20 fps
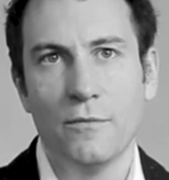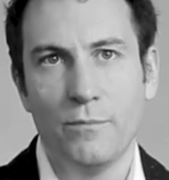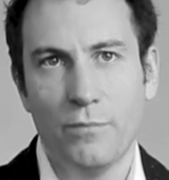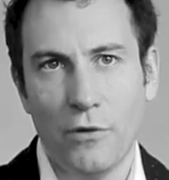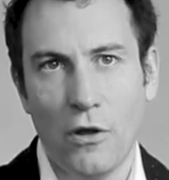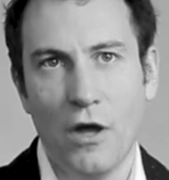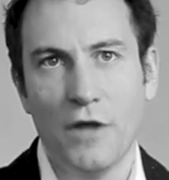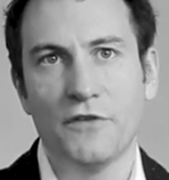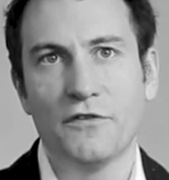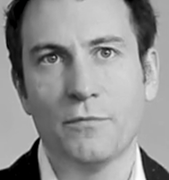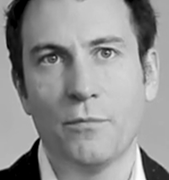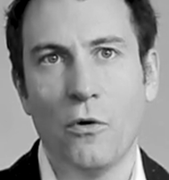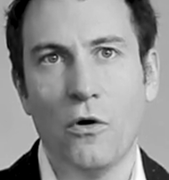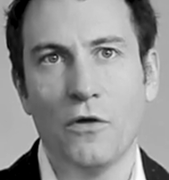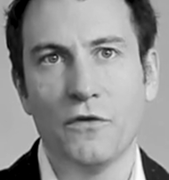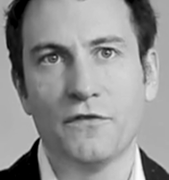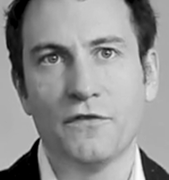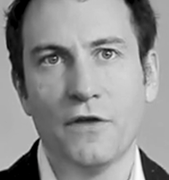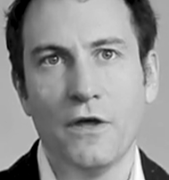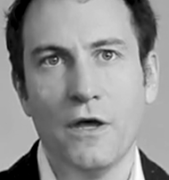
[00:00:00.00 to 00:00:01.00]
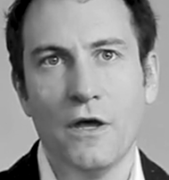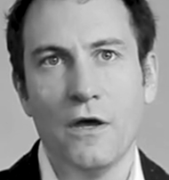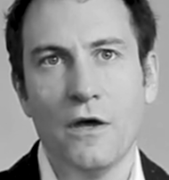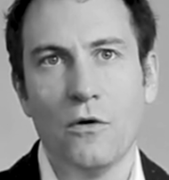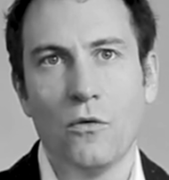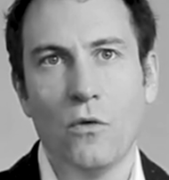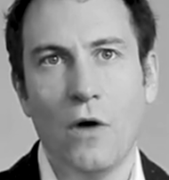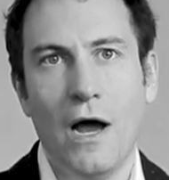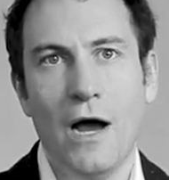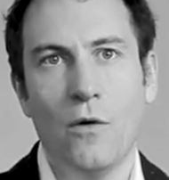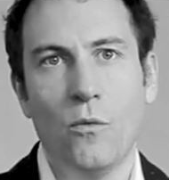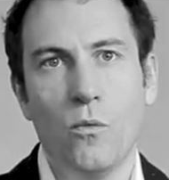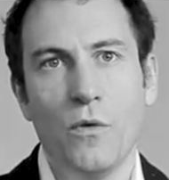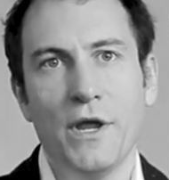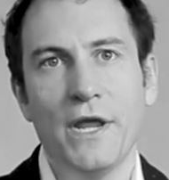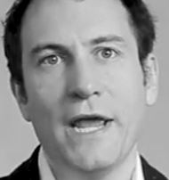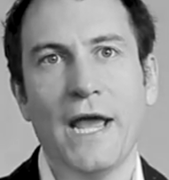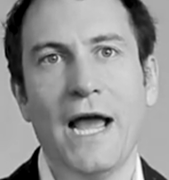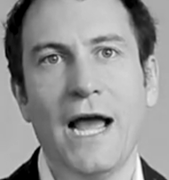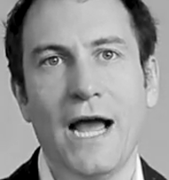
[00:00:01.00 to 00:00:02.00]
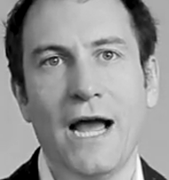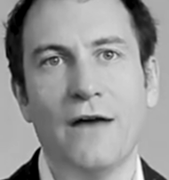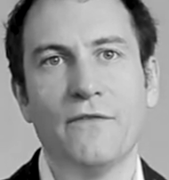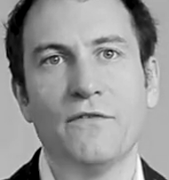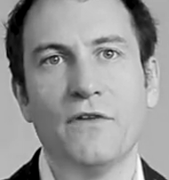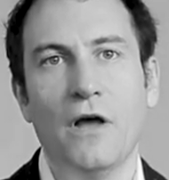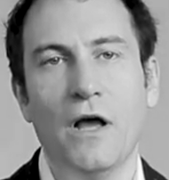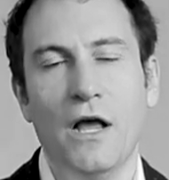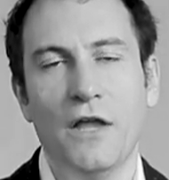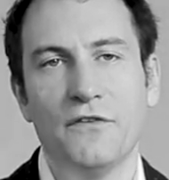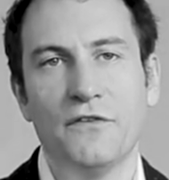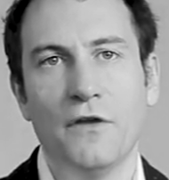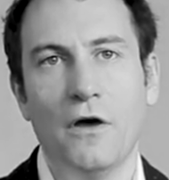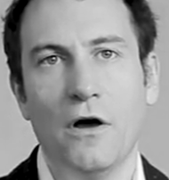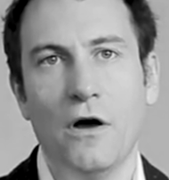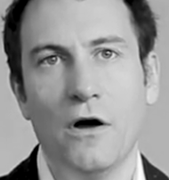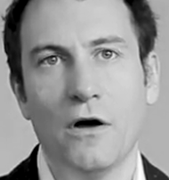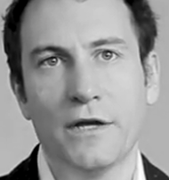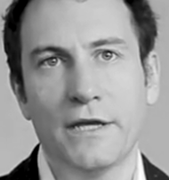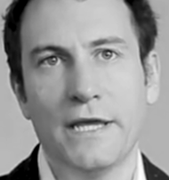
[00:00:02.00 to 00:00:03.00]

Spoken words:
blind spots. And we have as our